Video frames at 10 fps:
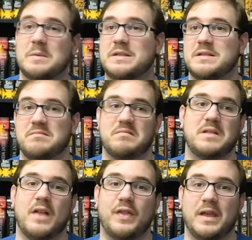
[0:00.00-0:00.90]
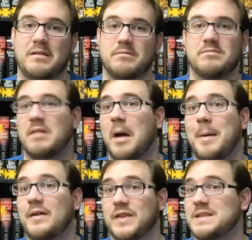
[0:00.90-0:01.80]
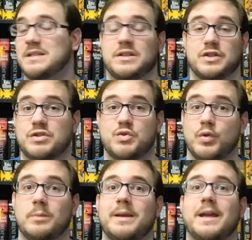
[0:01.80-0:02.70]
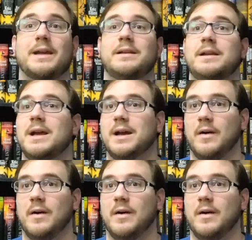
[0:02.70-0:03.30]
There was nothing about this that just drew me in